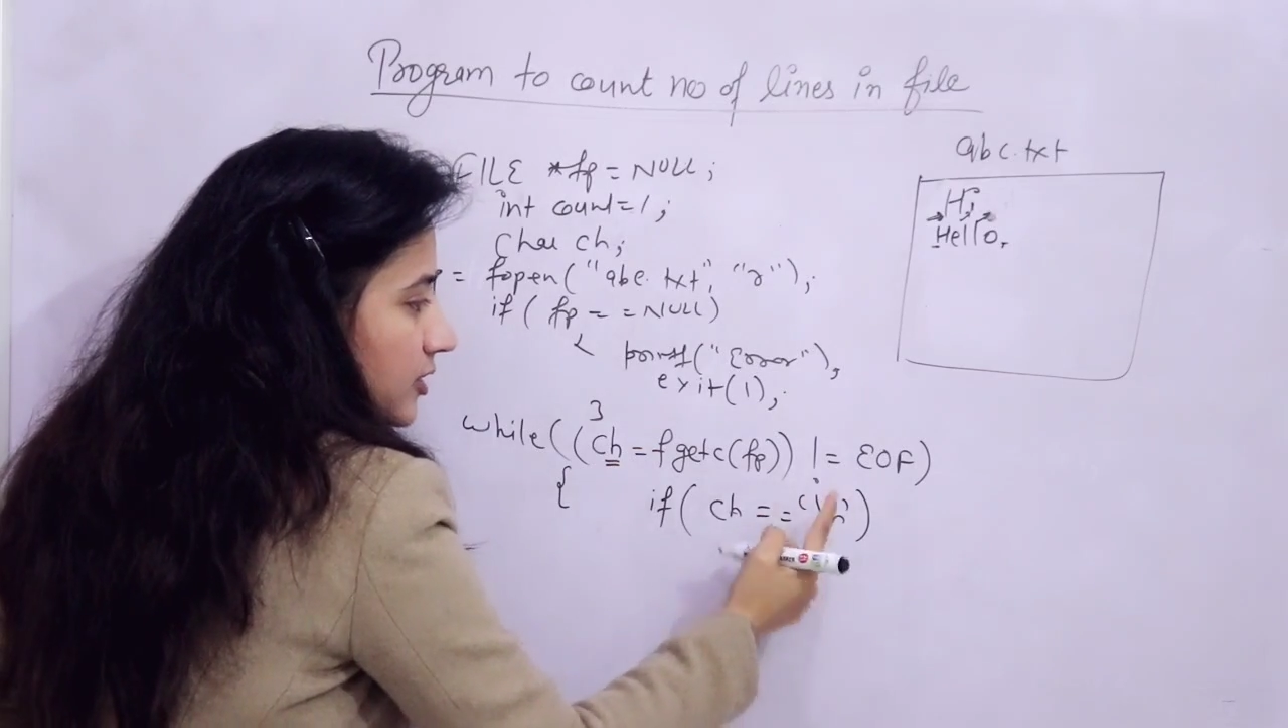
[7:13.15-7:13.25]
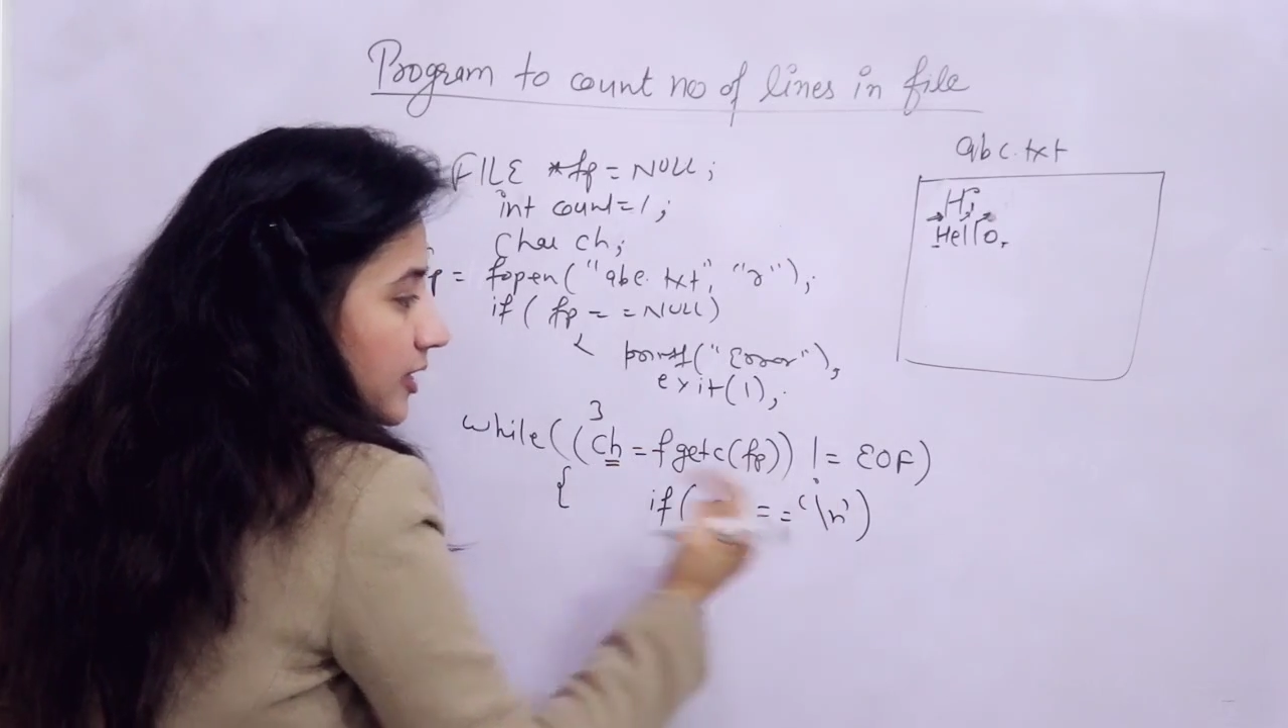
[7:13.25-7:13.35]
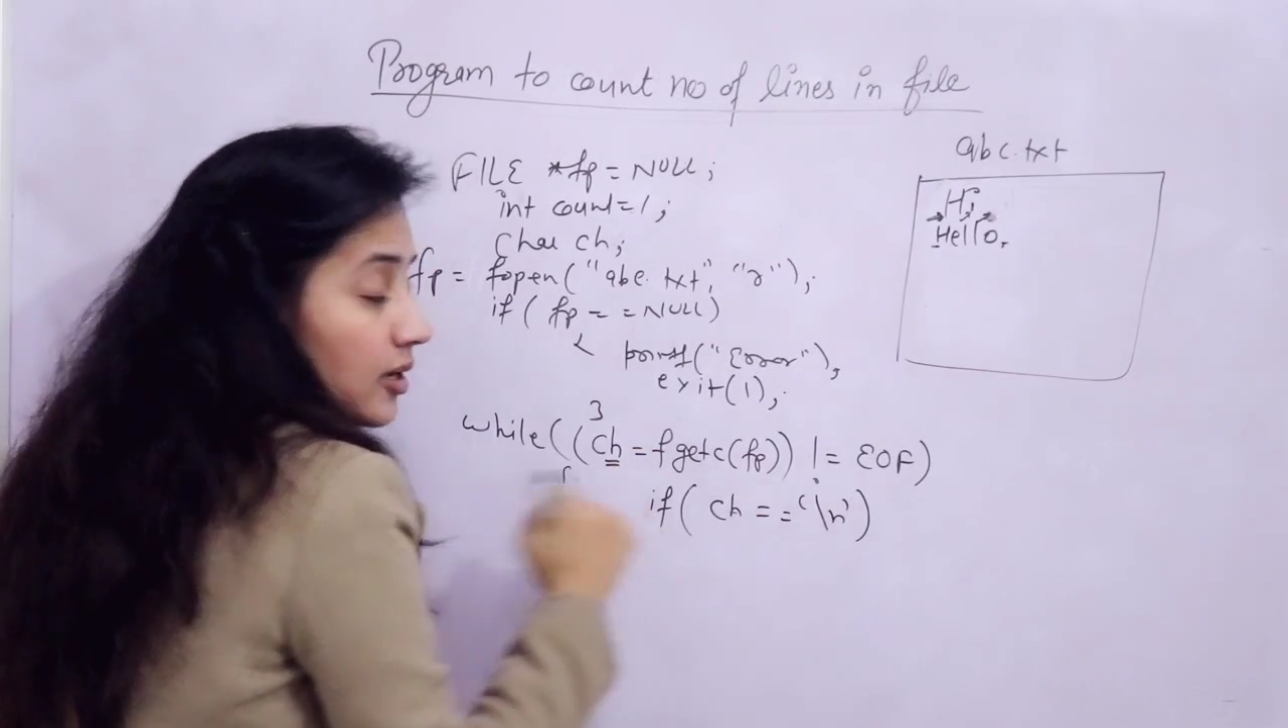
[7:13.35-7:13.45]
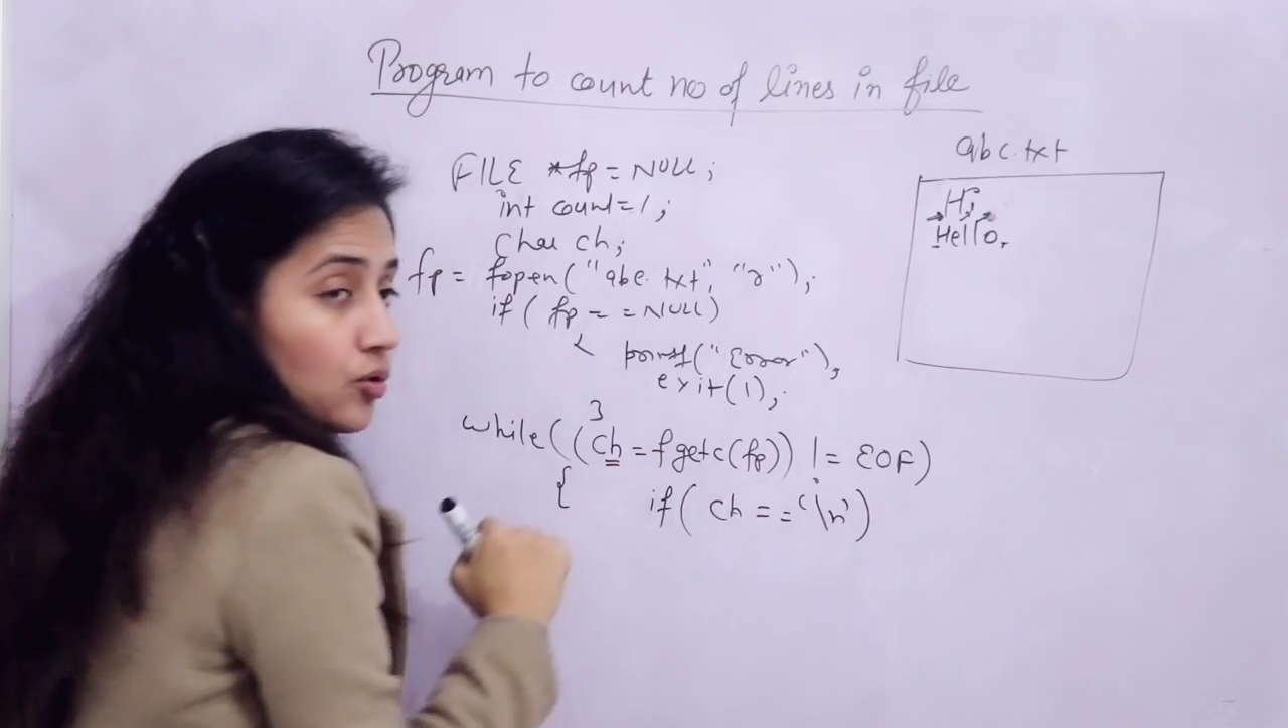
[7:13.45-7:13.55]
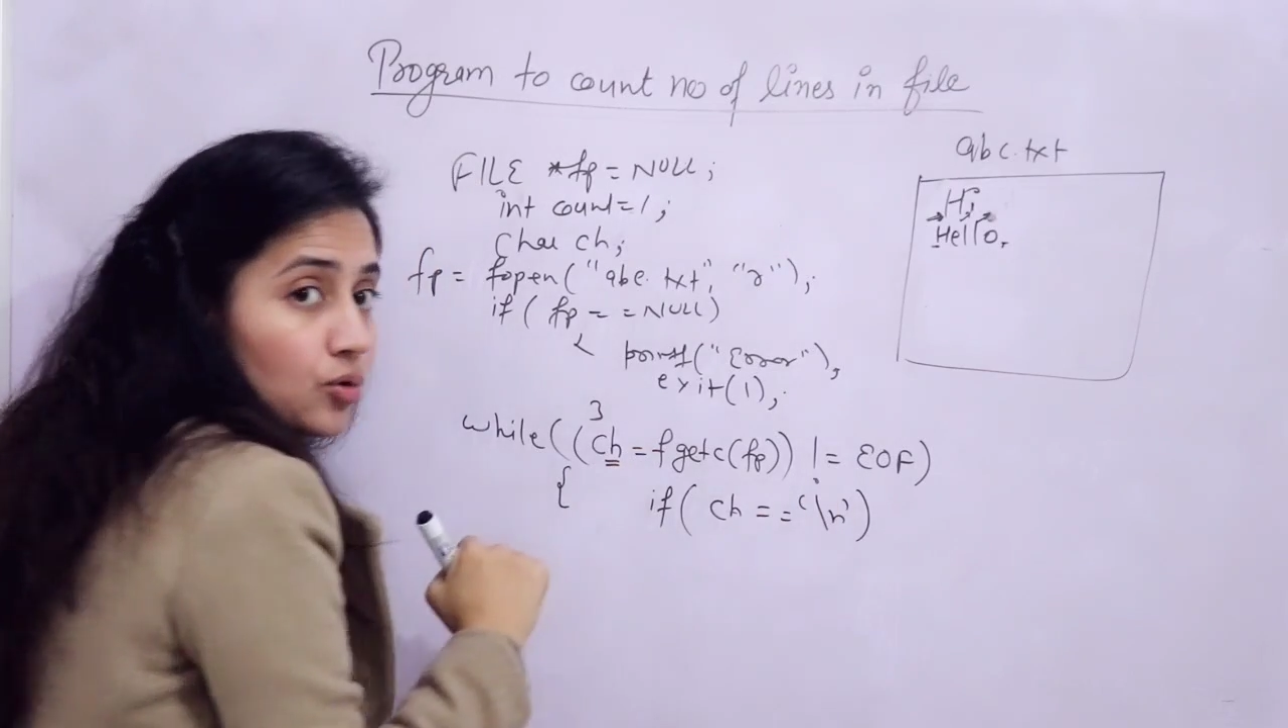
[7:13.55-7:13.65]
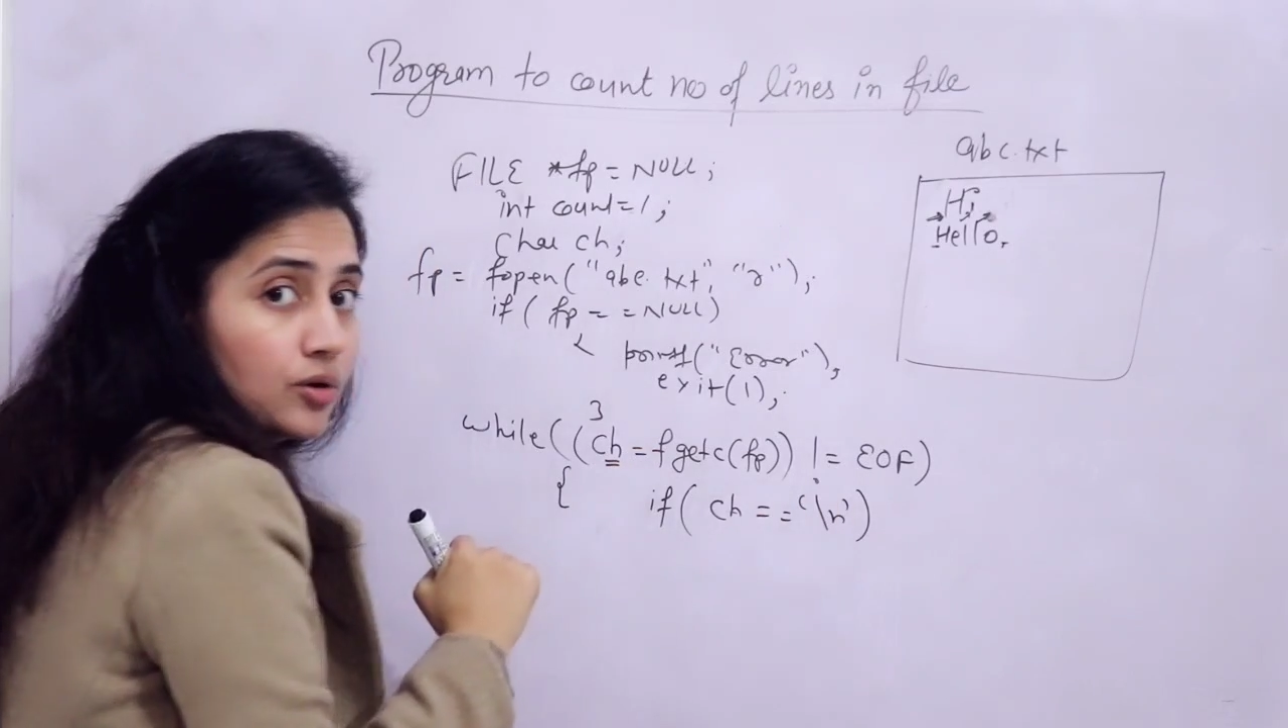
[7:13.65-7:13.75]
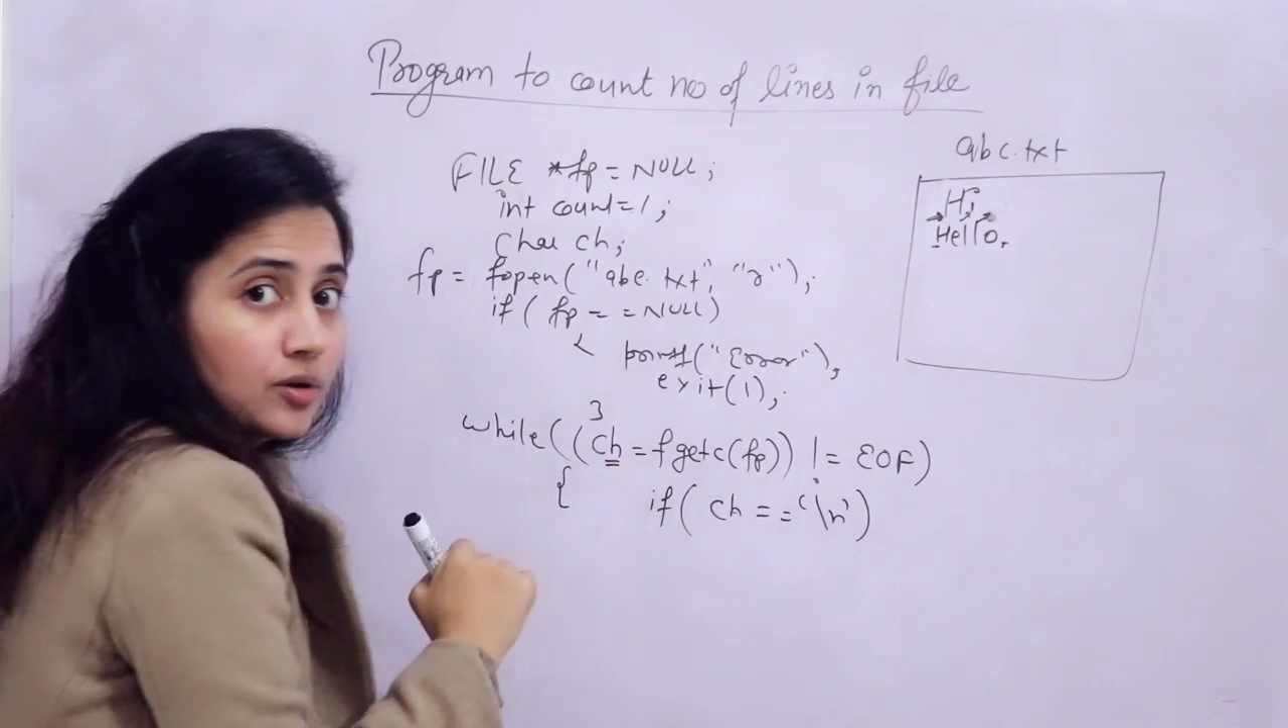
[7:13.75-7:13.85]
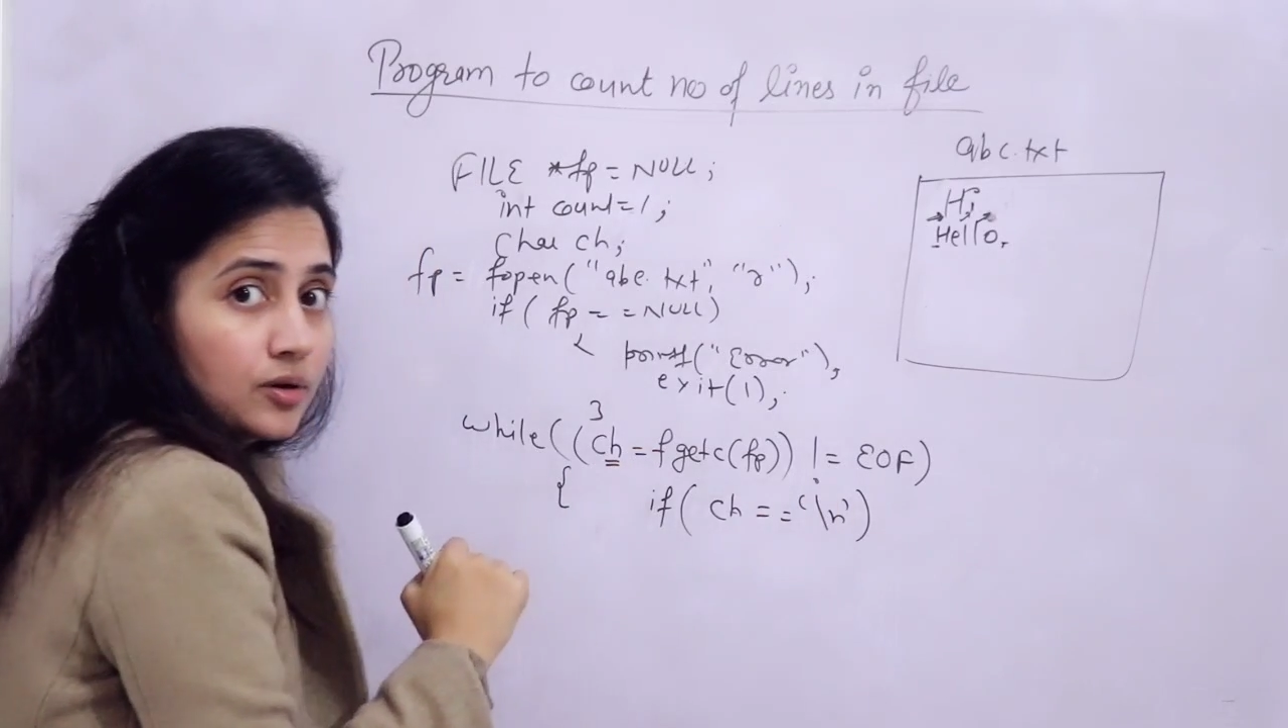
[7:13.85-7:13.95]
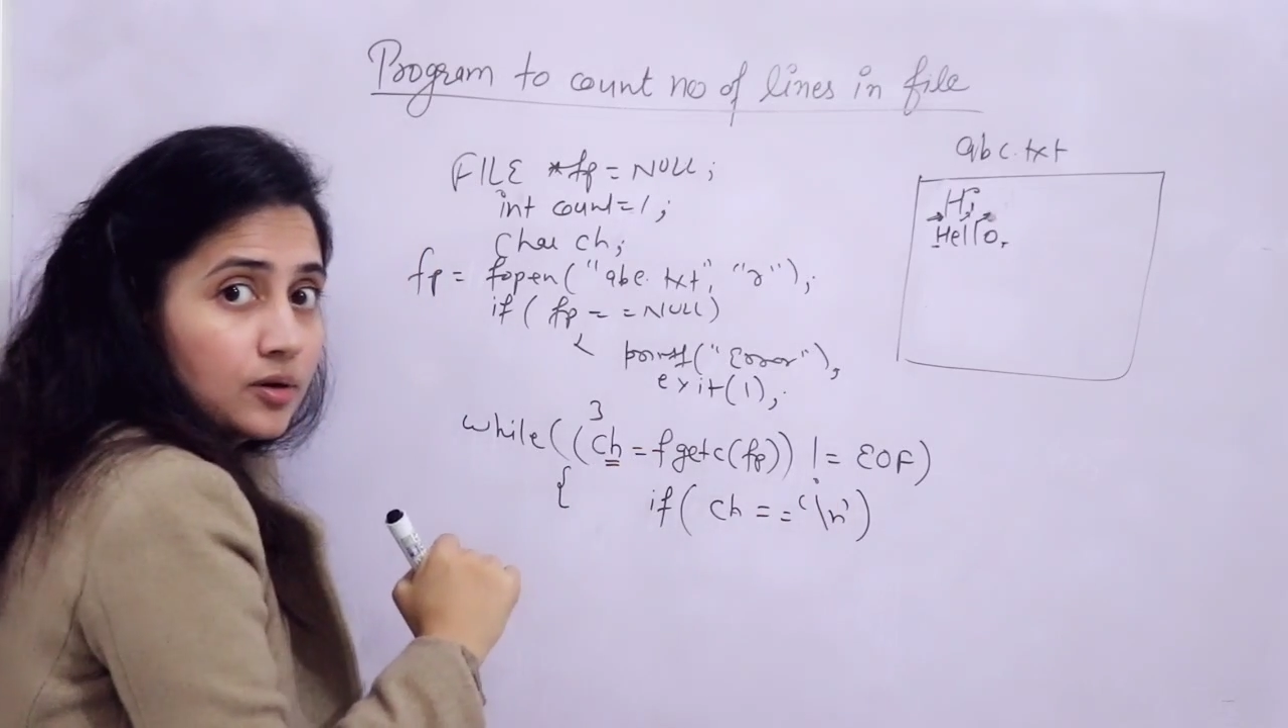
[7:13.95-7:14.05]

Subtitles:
single quote.